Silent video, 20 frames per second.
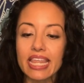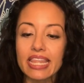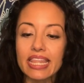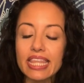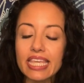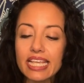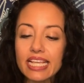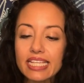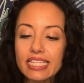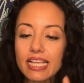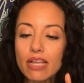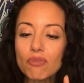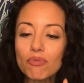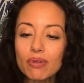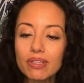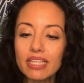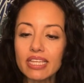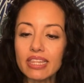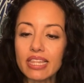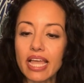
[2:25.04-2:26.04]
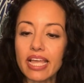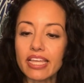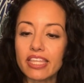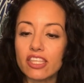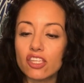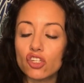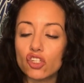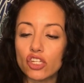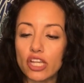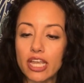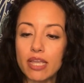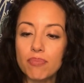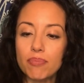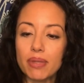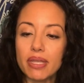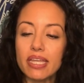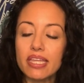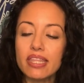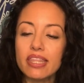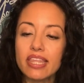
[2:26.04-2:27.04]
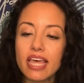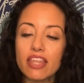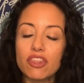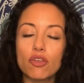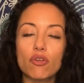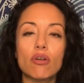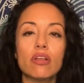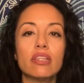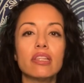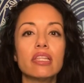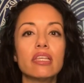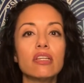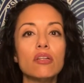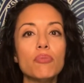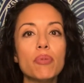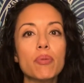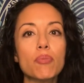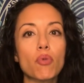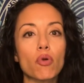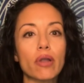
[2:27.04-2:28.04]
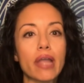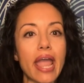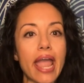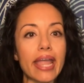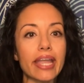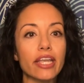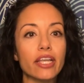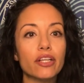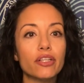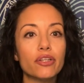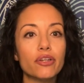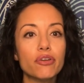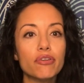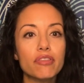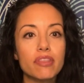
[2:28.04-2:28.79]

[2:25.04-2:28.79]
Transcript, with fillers: These, I really like the shape in that they're a little bit more angular.